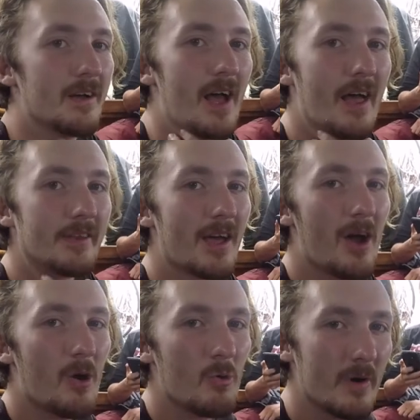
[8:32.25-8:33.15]
And
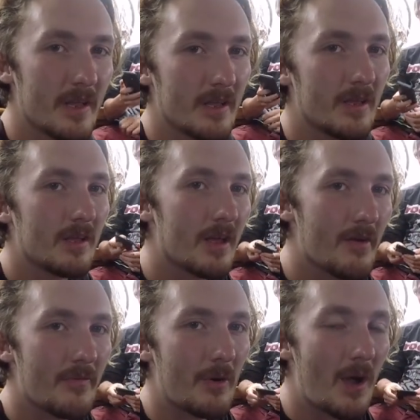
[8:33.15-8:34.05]
now we
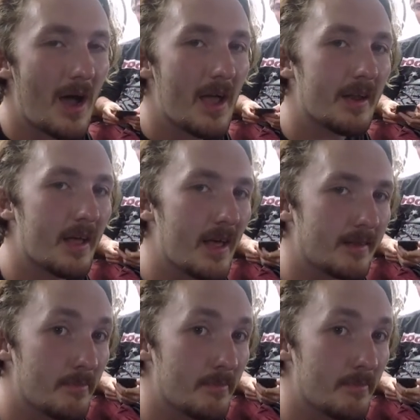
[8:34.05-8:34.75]
have arrived at